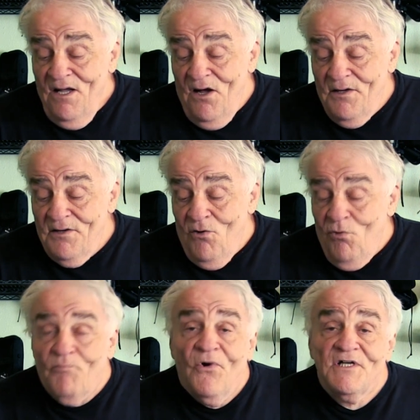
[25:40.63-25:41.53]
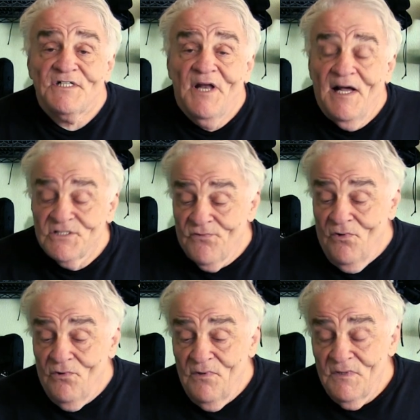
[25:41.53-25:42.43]
on cold press
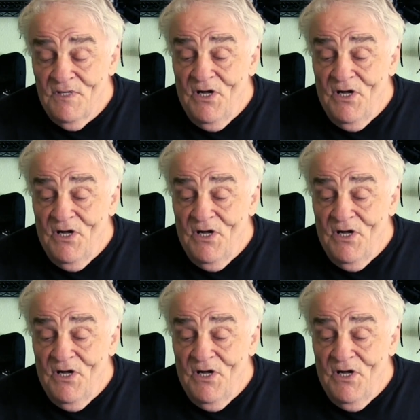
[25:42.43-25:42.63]
natural